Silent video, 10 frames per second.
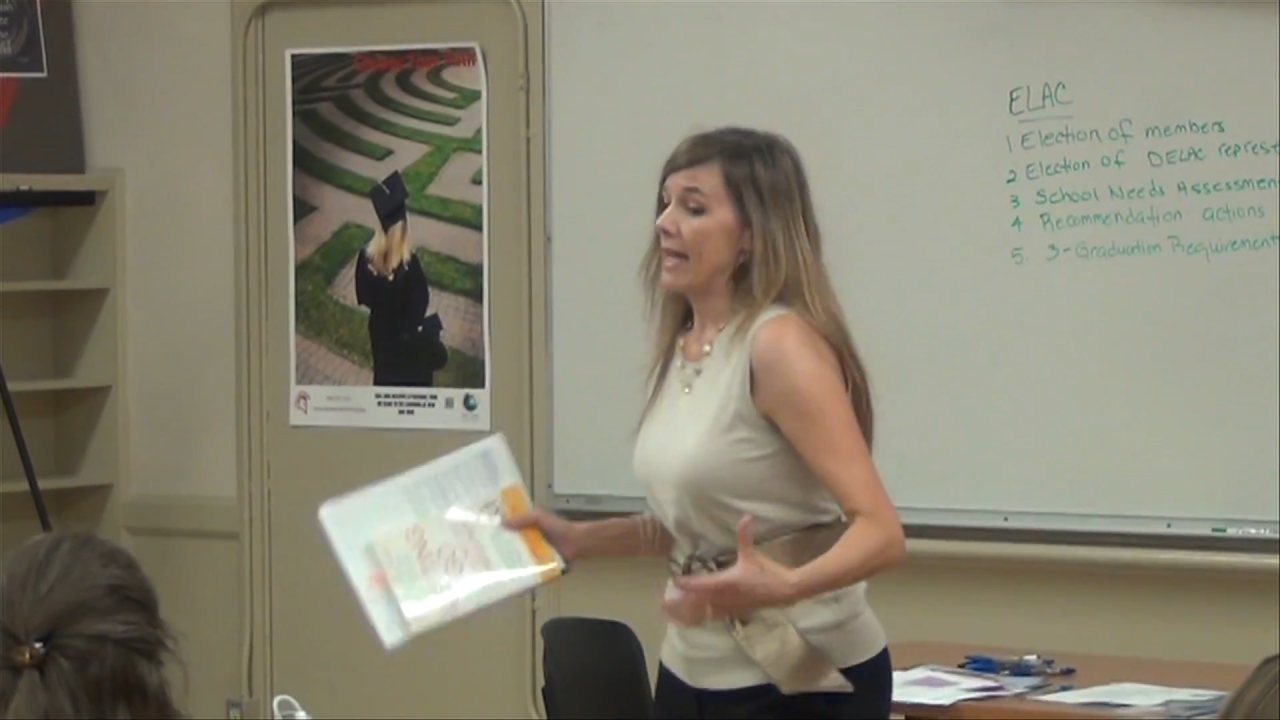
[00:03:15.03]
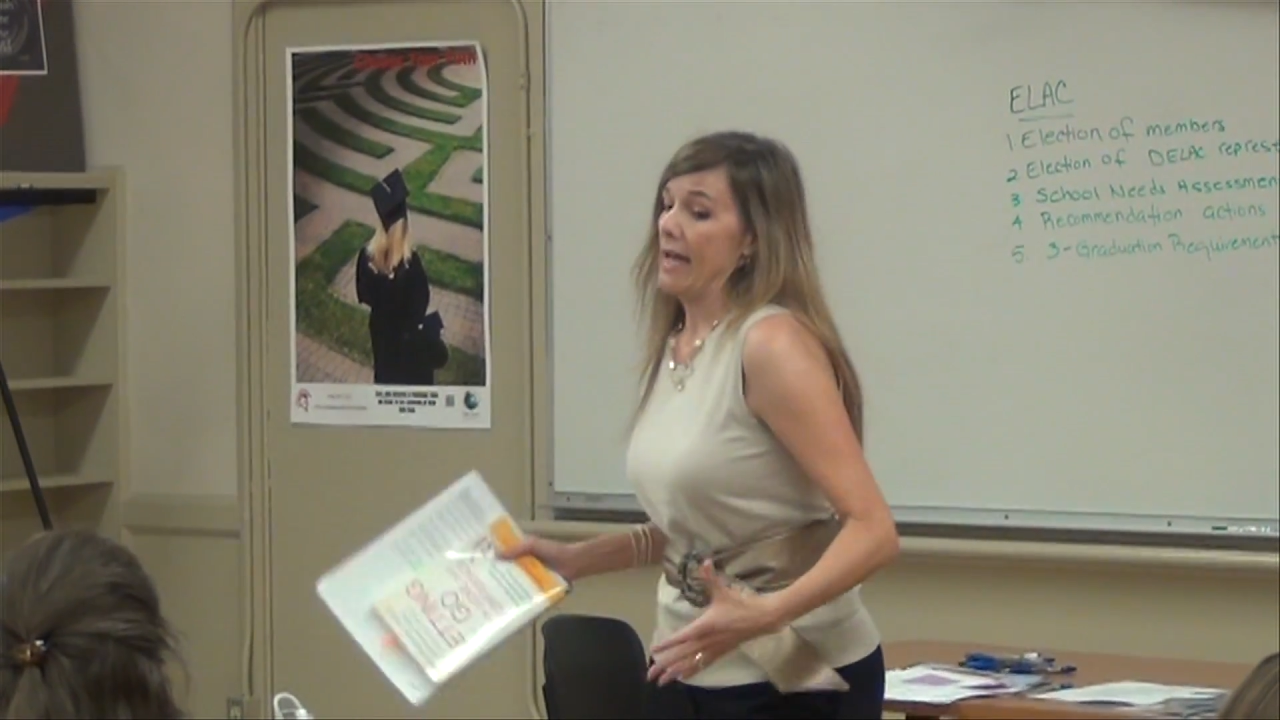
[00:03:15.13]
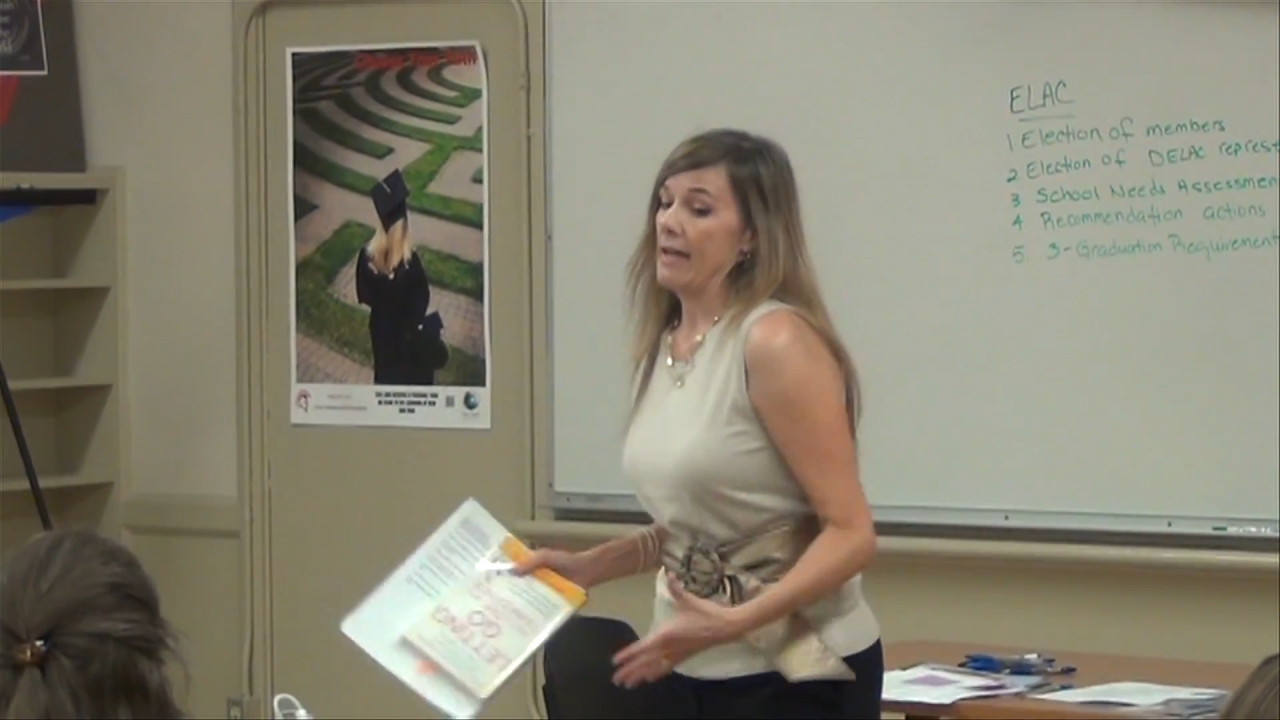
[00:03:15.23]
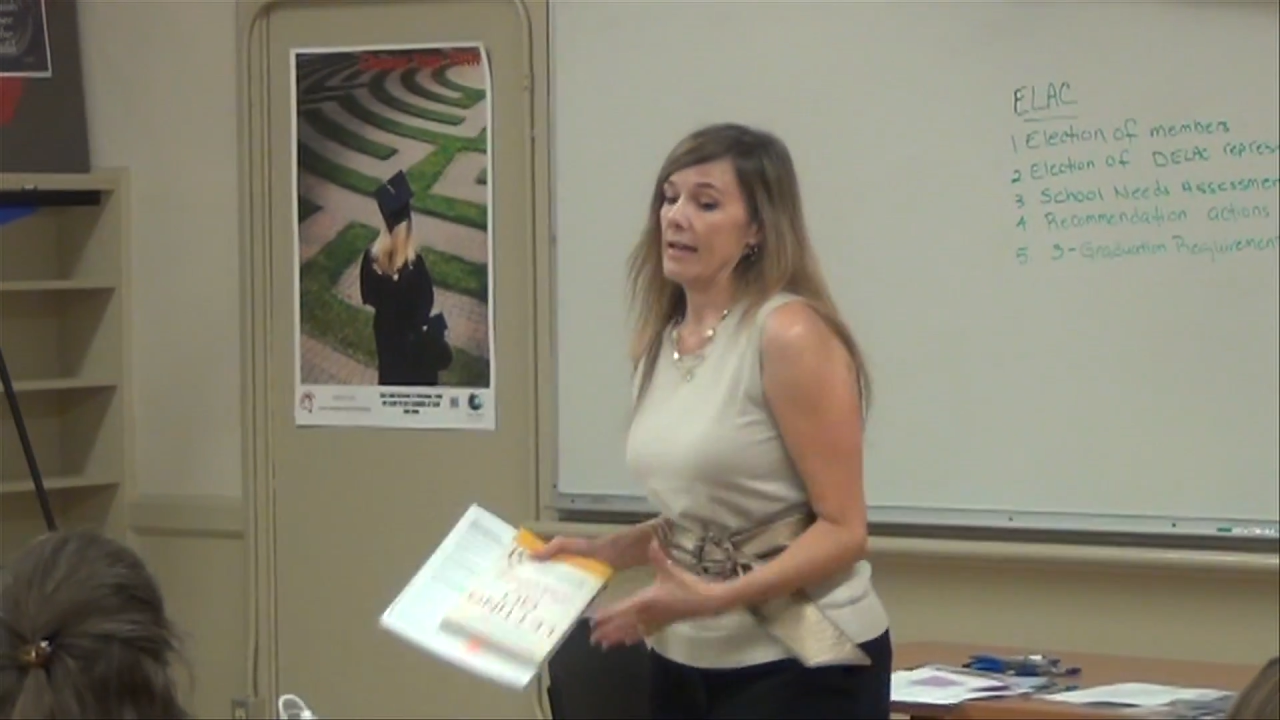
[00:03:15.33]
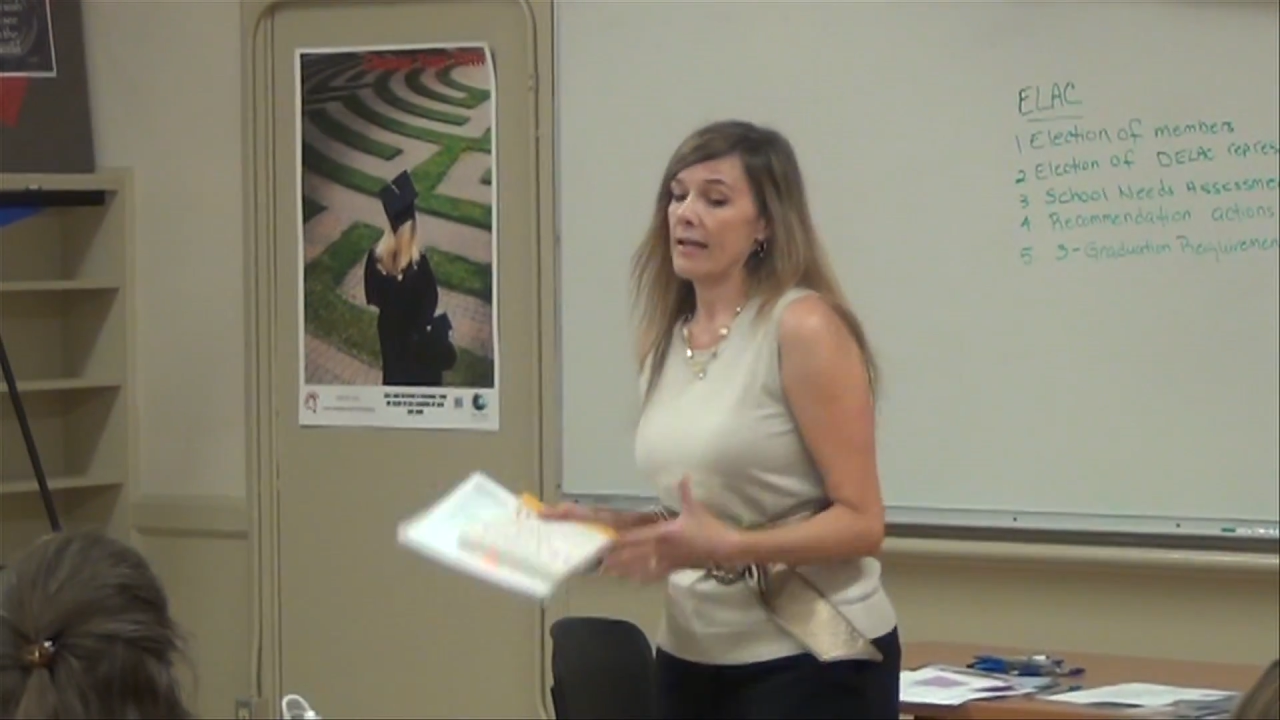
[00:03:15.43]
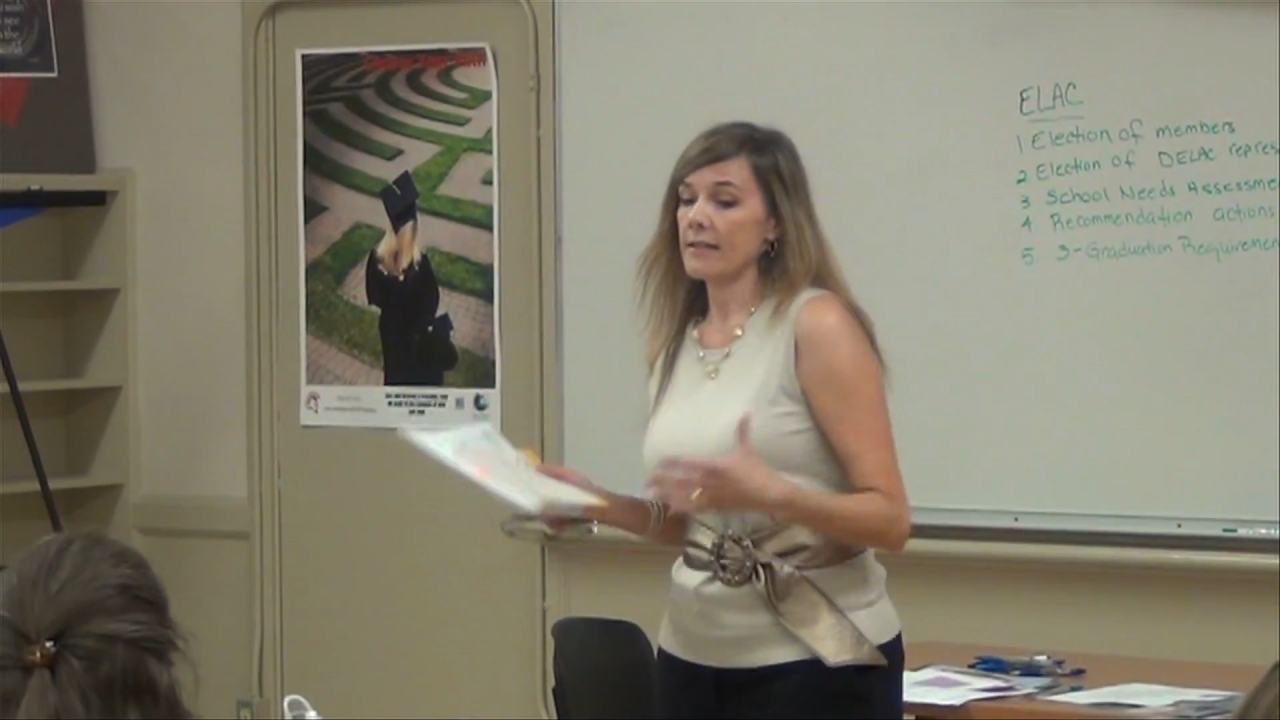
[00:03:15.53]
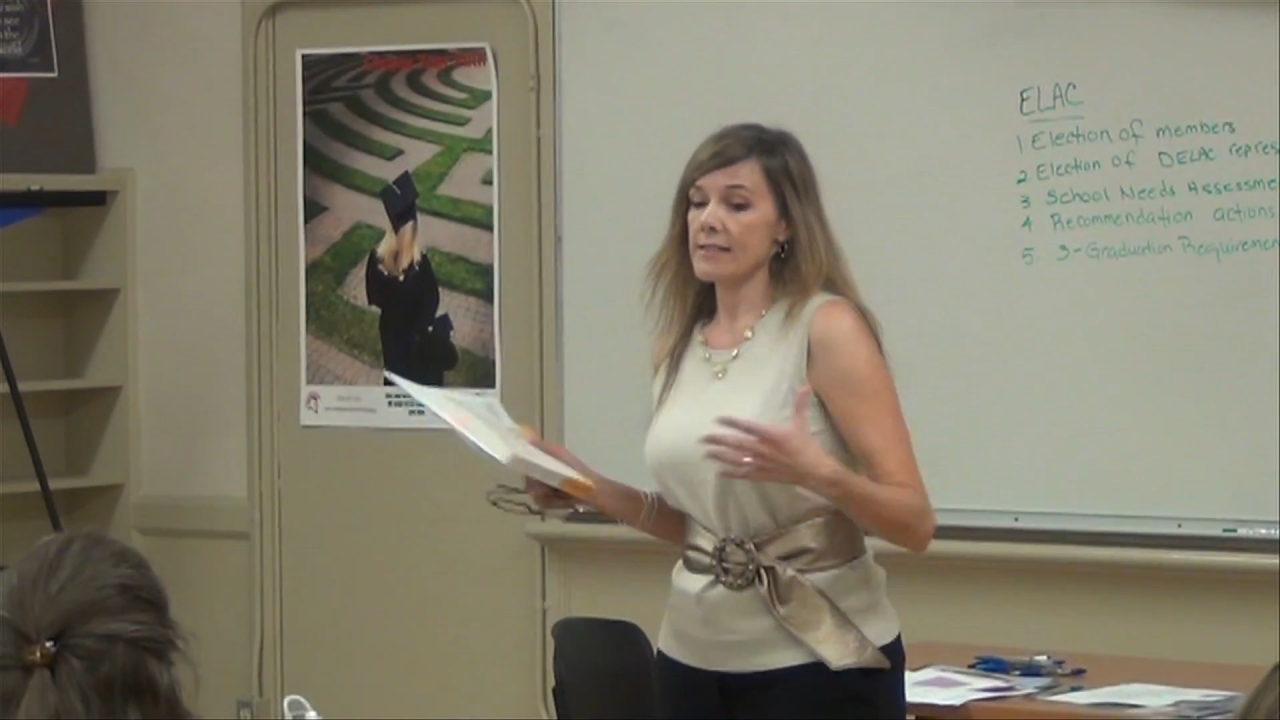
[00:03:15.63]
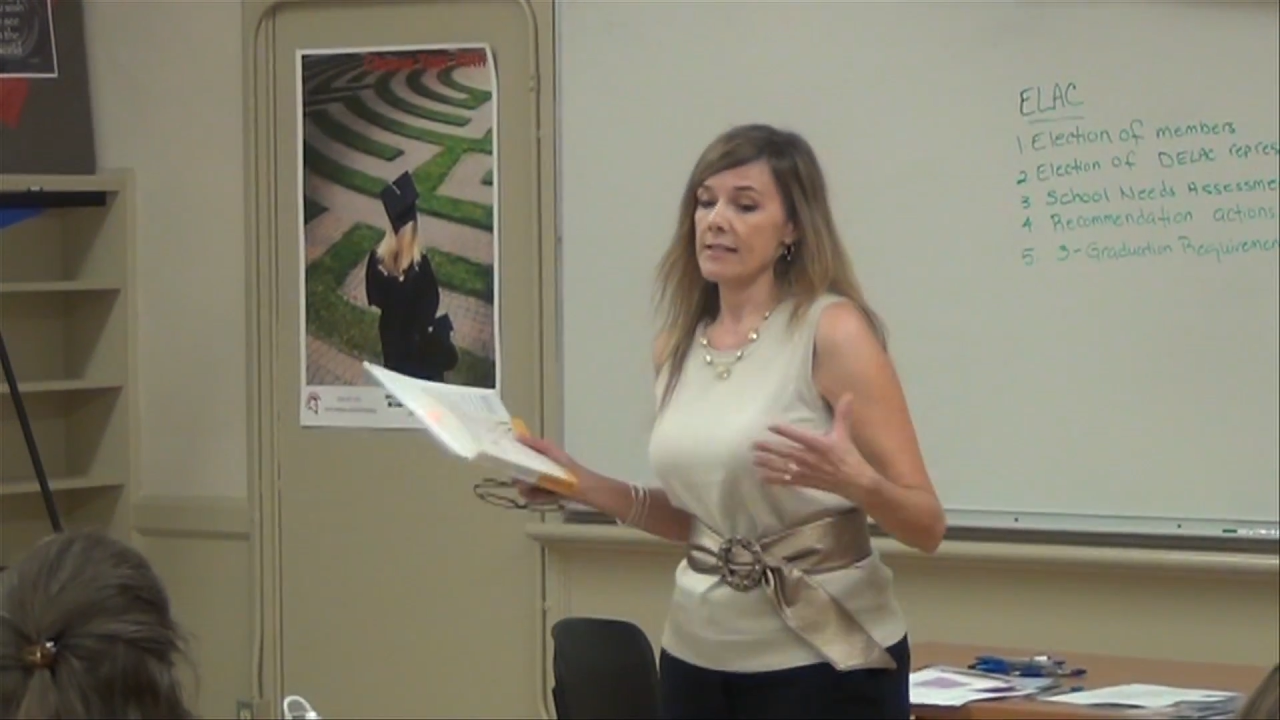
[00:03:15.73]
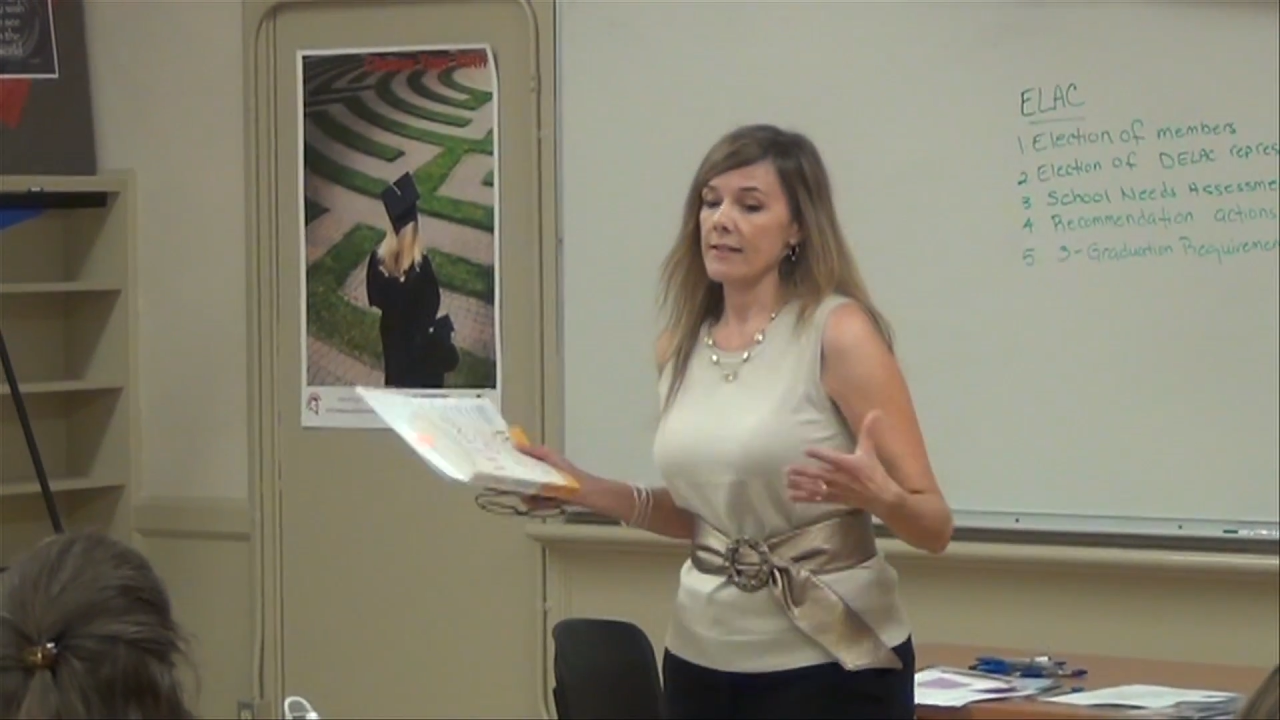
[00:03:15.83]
that and